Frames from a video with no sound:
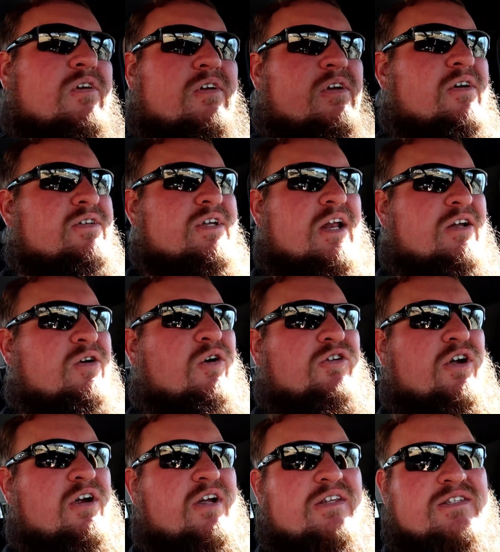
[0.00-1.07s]
You know, it's got a cold
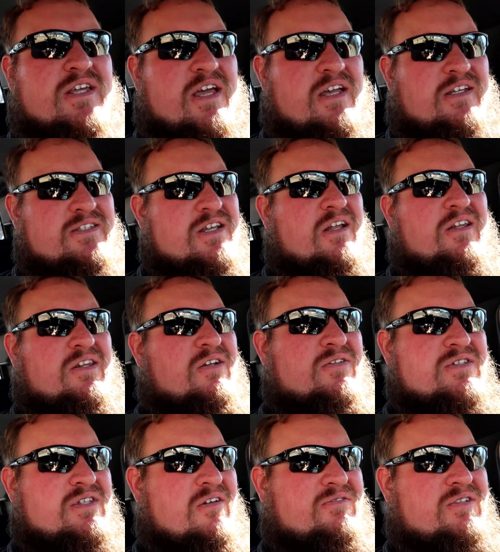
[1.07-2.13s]
air intake. It's got all the
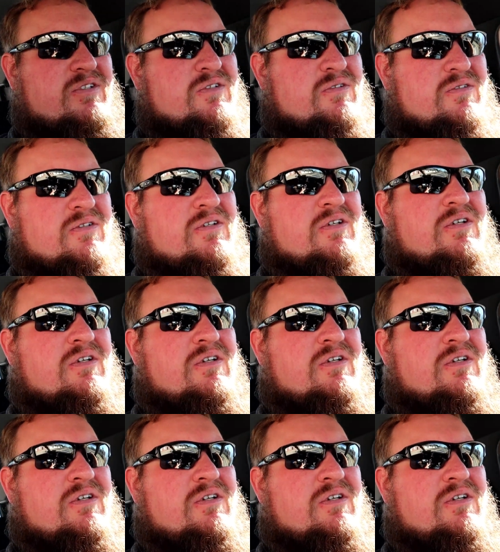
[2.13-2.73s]
little stuff too.